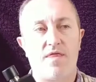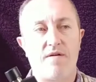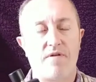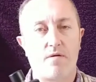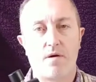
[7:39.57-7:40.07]

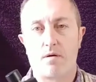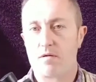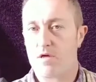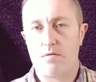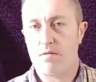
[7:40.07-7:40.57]
They've only
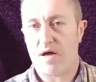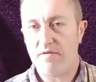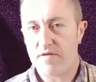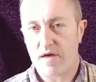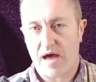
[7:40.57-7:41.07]
got two
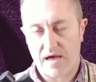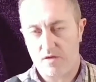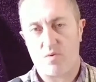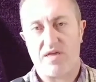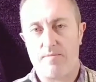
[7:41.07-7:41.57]
left
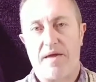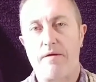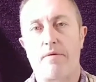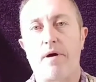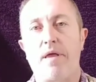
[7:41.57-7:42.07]
as we
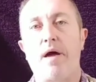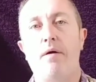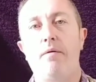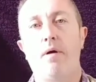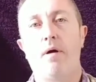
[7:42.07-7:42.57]
speak right
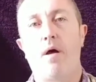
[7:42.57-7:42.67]
now,